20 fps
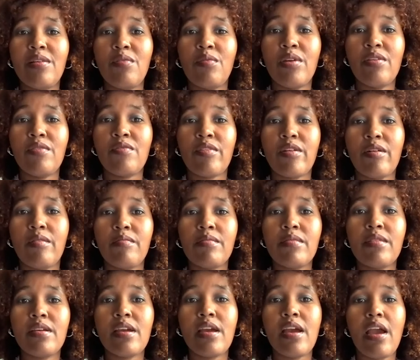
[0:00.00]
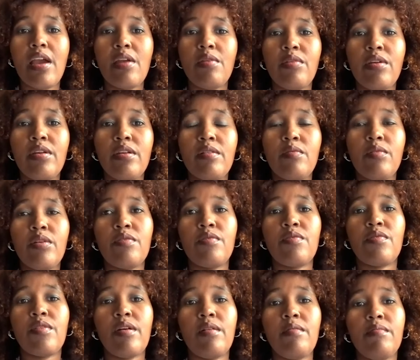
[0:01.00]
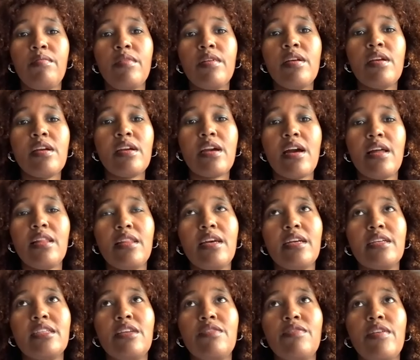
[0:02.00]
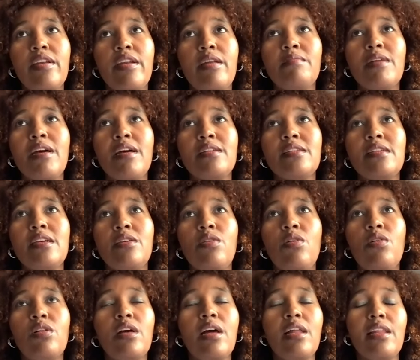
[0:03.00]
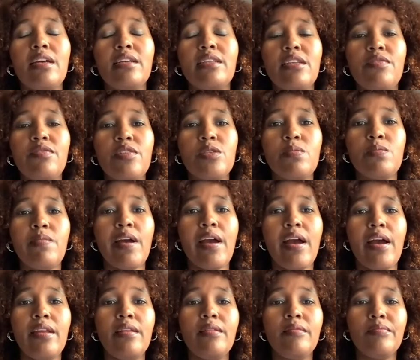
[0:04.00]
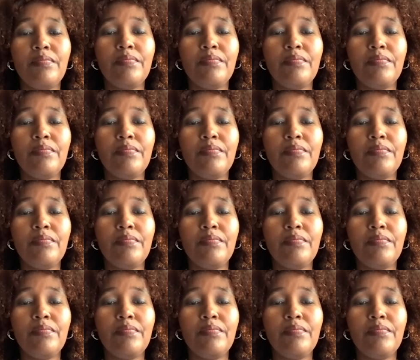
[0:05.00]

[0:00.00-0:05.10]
away from. I ran away from collective, and I'm not saying all collective is bad,